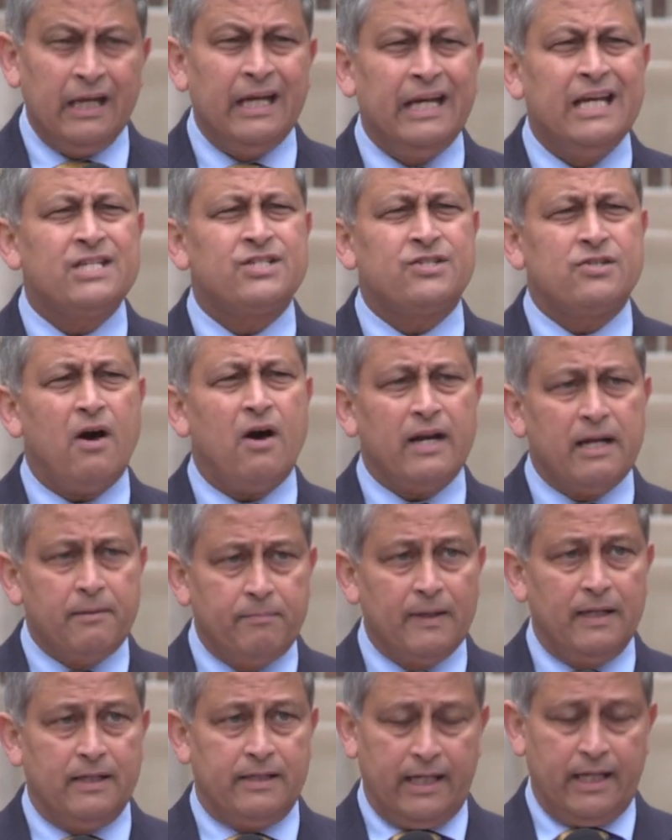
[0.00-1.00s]
Historic
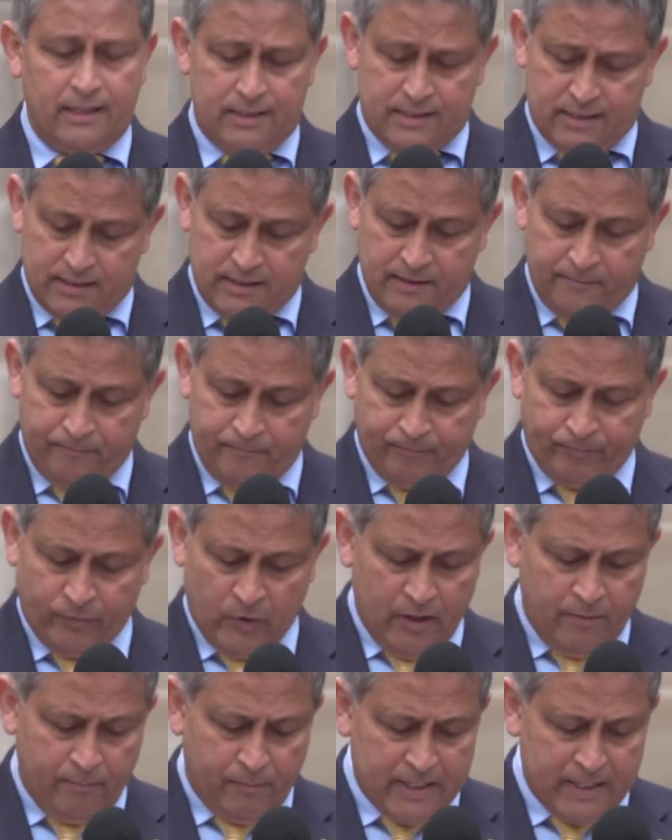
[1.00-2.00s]
buildings
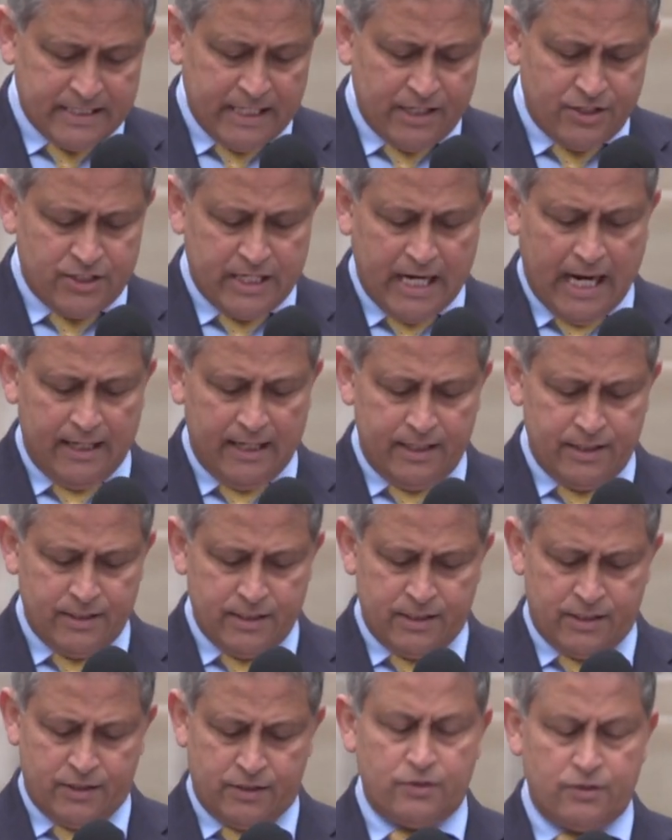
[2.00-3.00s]
present
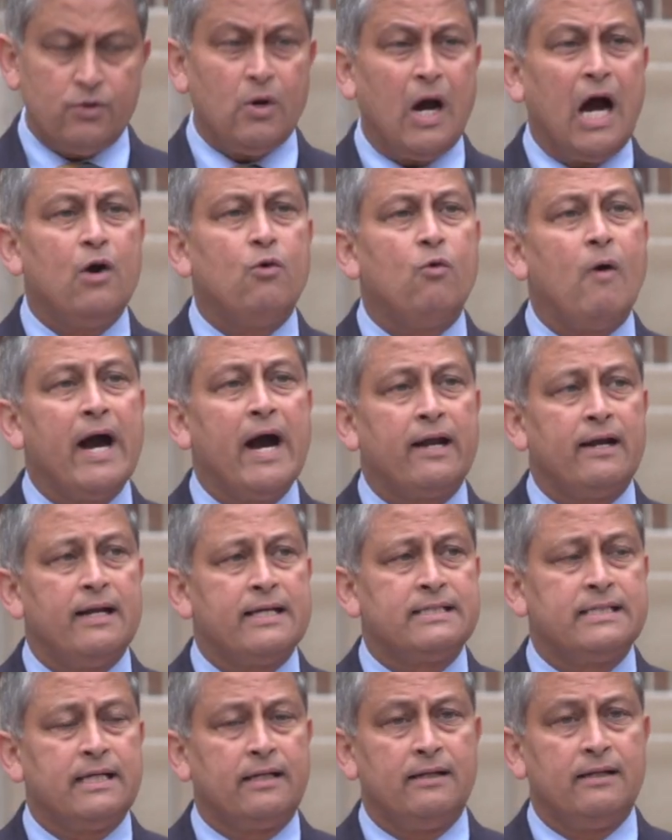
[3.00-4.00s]
challenges to how
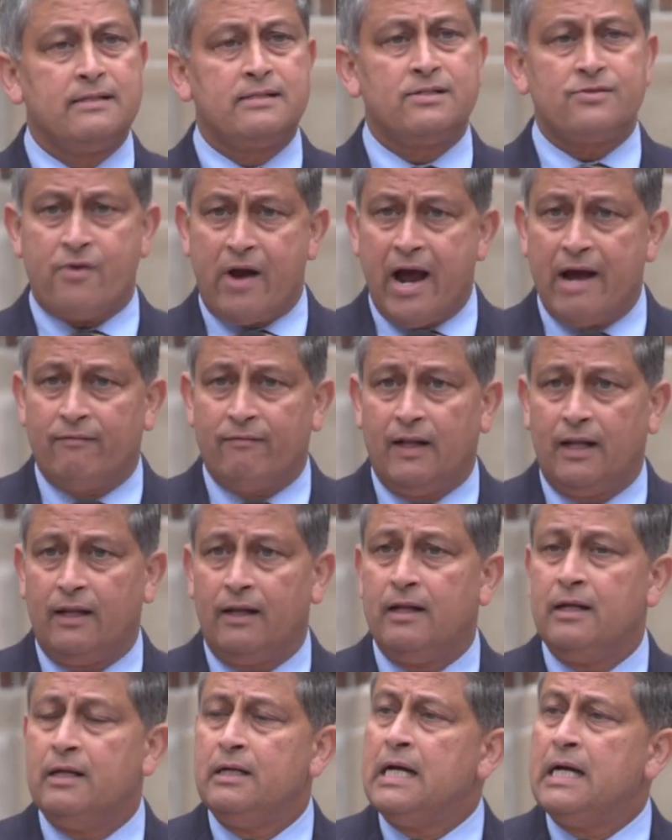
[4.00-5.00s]
wireless signals travel,